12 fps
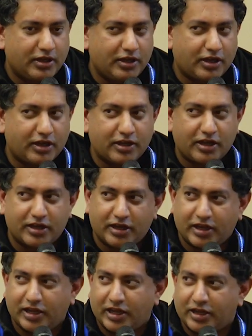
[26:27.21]
And
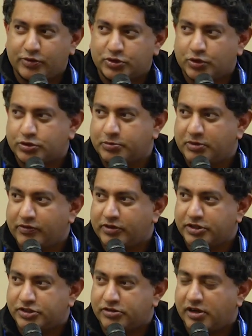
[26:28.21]
I was told something
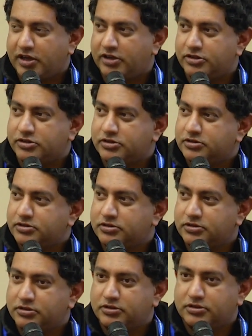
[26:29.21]
very strange.
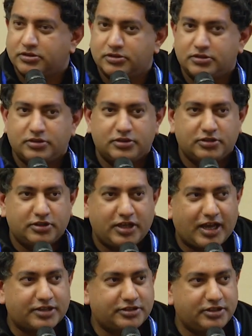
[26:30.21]
They
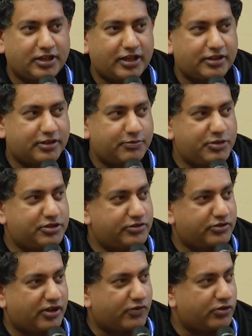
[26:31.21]
actually liked the piece of
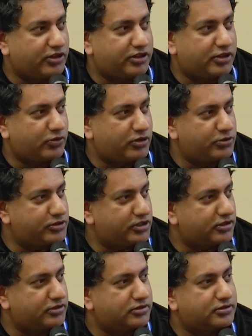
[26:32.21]
software that they were
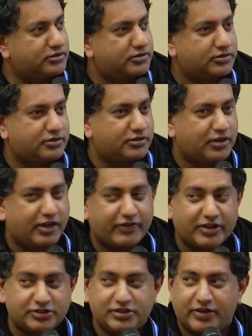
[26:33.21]
using. I've
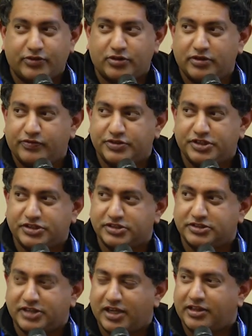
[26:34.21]
actually never heard
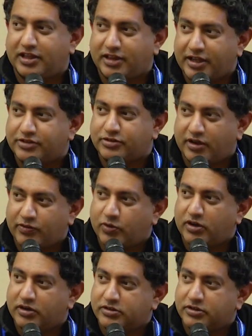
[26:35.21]
physicians say they like
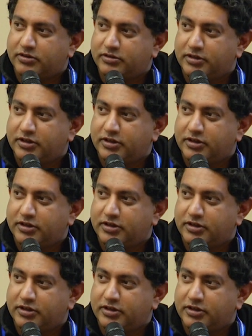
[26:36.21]
software. So